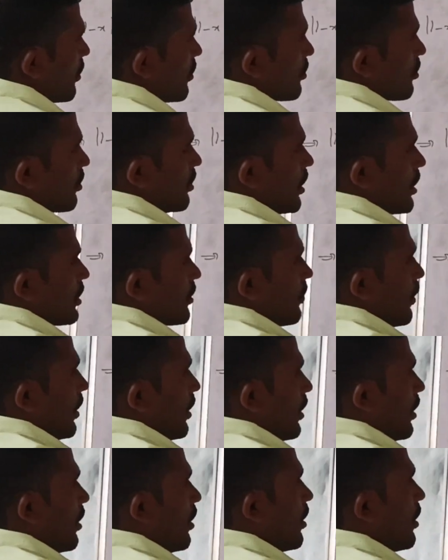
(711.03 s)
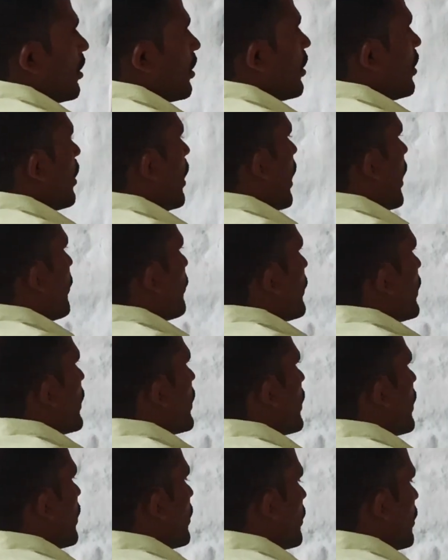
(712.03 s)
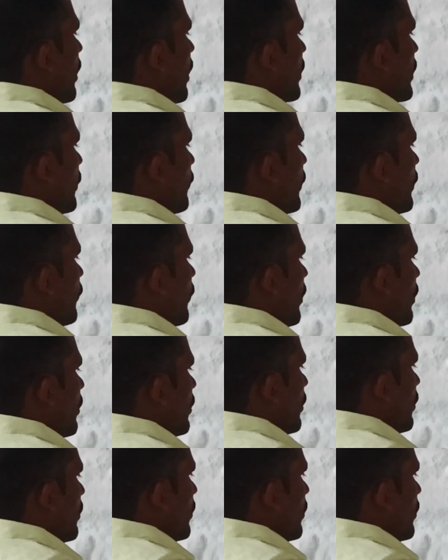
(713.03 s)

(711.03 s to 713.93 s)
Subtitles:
So that's why I am taking the given one